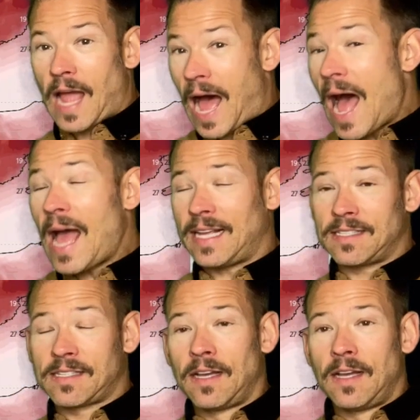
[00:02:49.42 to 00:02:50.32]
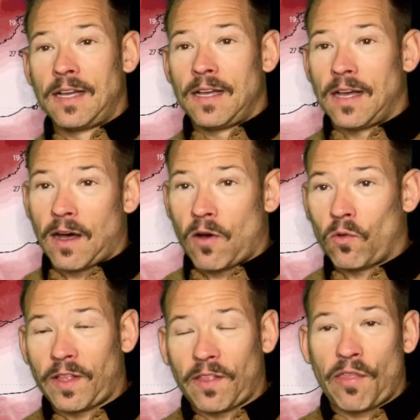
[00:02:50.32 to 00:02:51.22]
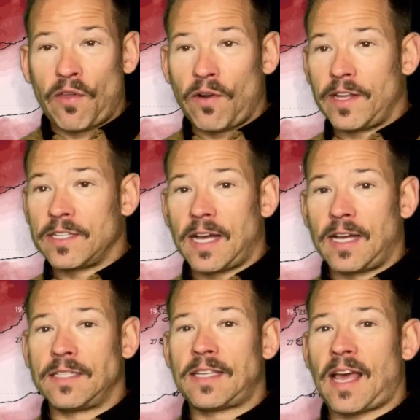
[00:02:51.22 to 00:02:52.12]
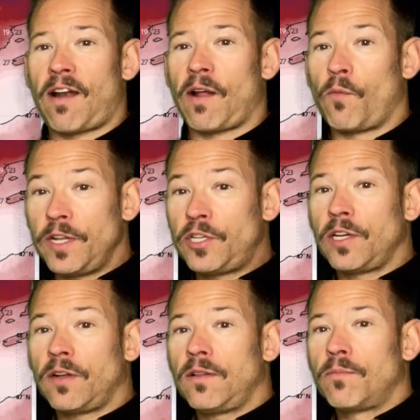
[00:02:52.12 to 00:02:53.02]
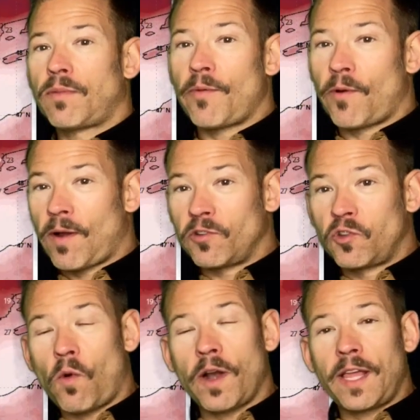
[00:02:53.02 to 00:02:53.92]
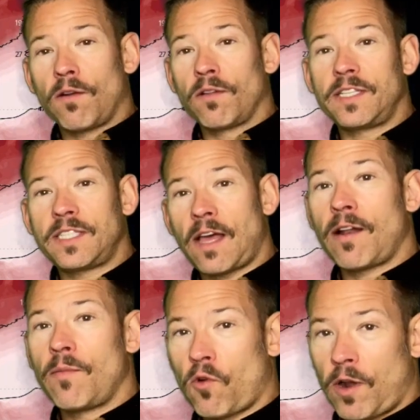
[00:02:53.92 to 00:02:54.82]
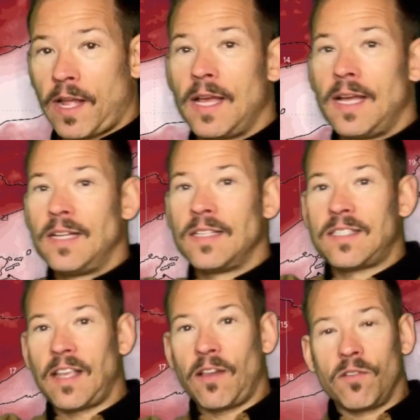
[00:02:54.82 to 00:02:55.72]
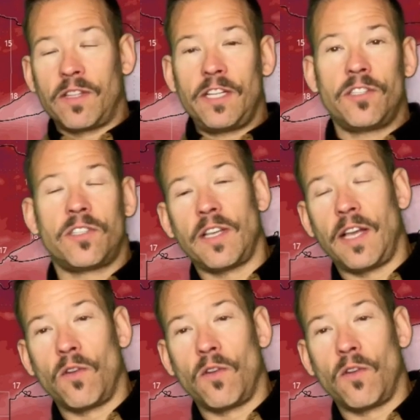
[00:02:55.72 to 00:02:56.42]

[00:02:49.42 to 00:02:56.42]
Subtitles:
Highs only in the 30s on Saturday. Wind chill, probably around 20 early Saturday morning, single digits in